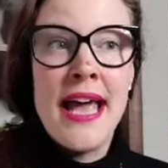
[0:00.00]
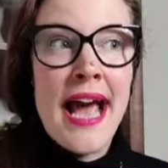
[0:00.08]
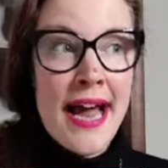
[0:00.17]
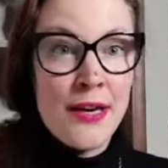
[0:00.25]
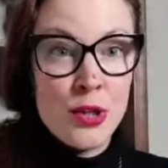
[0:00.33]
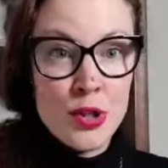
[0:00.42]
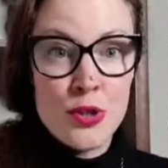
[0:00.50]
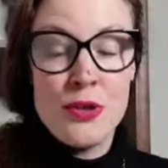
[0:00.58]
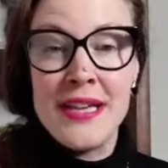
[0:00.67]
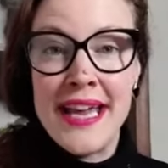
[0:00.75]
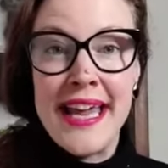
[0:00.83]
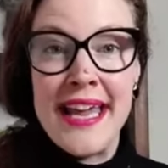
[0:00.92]
And the
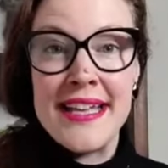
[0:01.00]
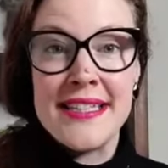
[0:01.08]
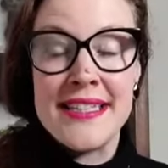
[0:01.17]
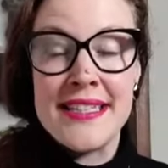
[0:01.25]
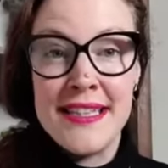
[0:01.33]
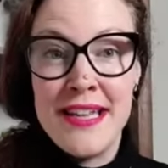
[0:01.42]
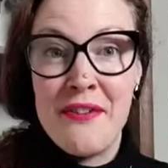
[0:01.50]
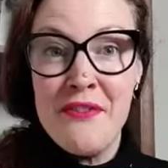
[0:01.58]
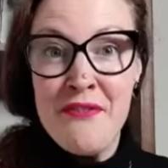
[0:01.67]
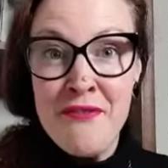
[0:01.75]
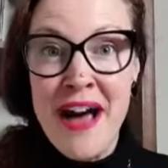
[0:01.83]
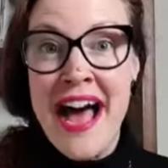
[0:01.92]
truth is, the
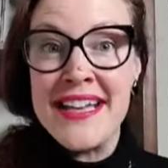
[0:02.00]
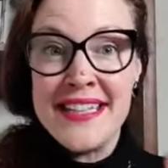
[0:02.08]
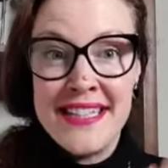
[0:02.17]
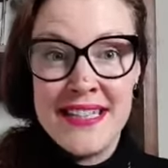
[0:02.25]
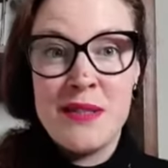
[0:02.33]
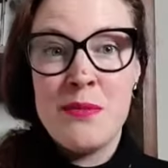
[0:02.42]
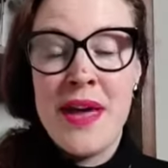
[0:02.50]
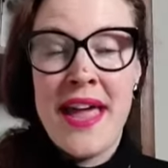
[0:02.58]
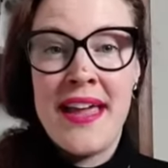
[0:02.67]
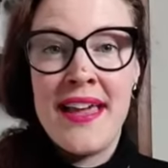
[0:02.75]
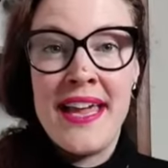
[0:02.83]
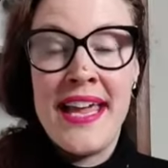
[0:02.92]
fastest
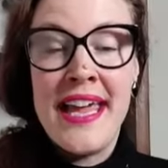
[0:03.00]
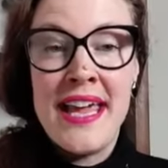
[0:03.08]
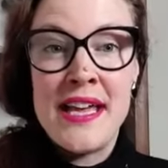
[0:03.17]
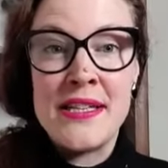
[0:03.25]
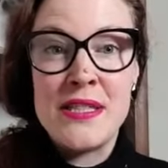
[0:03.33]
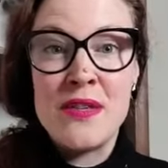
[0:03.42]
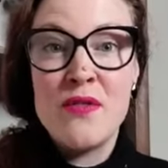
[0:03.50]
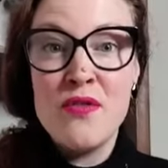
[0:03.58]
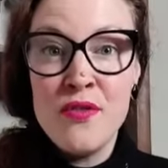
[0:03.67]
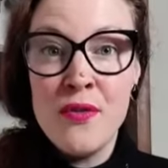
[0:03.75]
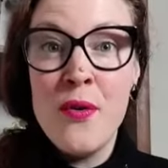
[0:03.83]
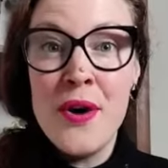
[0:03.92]
way is
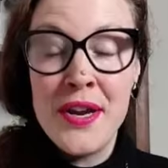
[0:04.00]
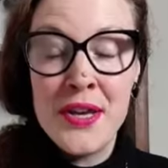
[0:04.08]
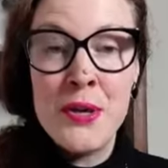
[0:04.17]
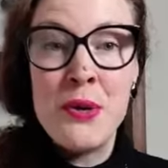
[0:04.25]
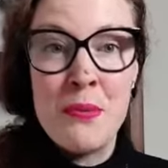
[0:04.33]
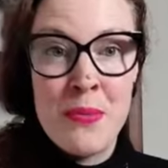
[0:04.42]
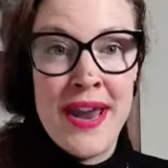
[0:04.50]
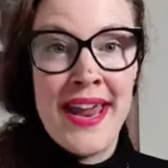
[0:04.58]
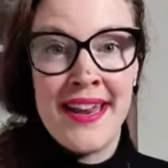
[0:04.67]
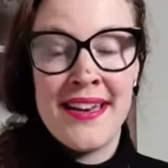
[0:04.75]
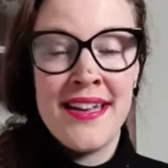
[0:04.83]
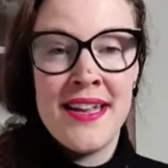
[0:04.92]
for your
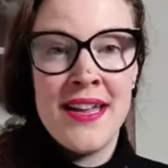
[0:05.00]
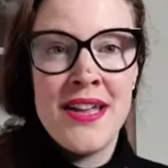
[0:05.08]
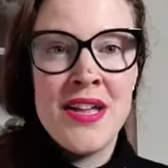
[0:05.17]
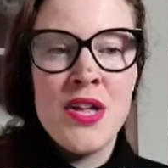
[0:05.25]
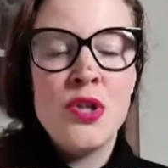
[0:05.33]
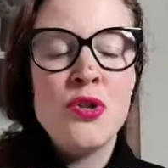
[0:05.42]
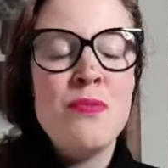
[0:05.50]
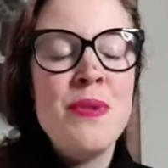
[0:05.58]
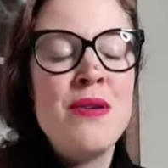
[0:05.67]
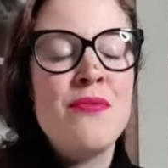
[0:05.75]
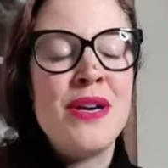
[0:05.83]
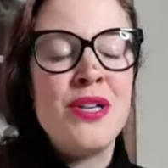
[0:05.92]
brain to
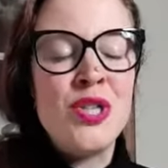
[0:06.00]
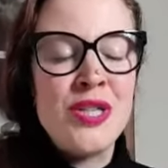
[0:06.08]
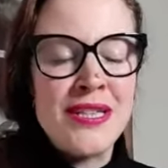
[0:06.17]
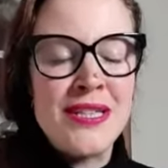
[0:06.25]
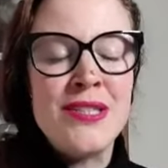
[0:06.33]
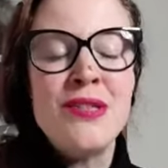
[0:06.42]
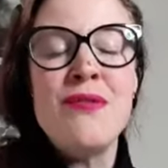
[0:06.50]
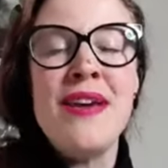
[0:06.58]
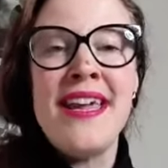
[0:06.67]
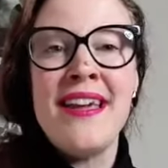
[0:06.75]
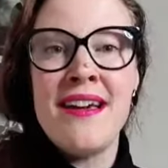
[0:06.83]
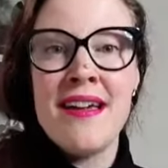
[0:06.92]
be
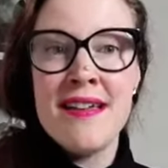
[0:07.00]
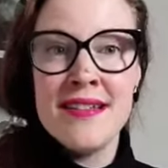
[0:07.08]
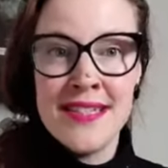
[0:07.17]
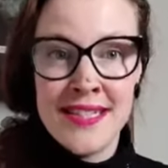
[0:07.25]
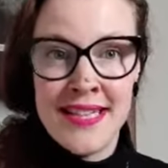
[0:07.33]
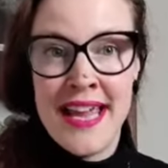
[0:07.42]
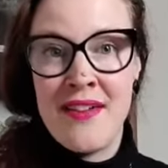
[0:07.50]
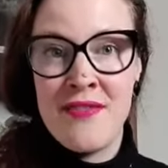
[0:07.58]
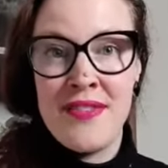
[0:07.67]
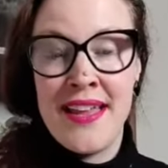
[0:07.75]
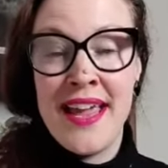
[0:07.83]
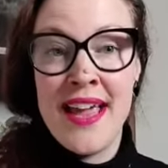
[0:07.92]
registering
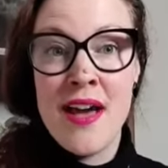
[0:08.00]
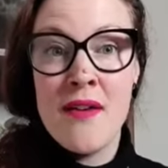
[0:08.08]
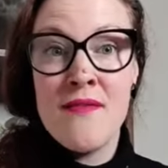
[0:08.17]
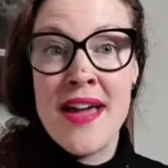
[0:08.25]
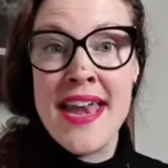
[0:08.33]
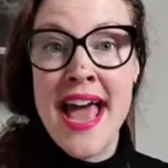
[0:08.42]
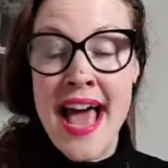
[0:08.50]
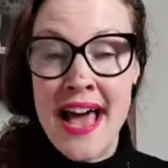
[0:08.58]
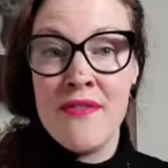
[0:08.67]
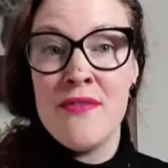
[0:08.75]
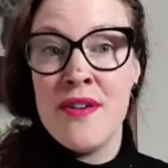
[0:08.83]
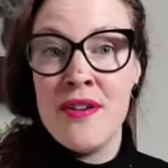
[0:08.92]
safety
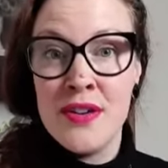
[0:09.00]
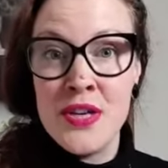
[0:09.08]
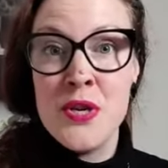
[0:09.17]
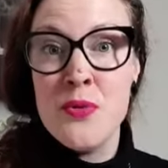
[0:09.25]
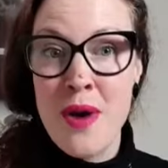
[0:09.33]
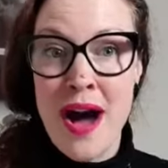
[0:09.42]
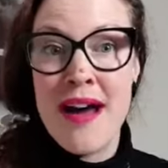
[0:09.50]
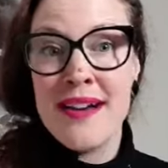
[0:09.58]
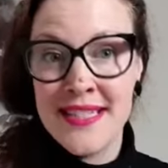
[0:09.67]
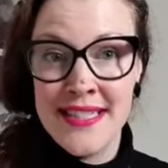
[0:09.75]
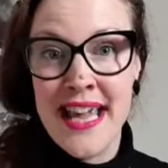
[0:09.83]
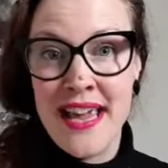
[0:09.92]
whenever you are
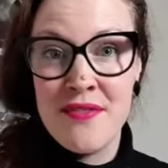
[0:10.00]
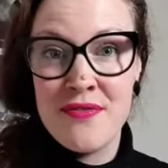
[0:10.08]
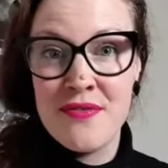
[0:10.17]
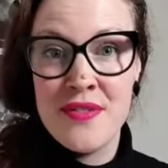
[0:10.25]
safe.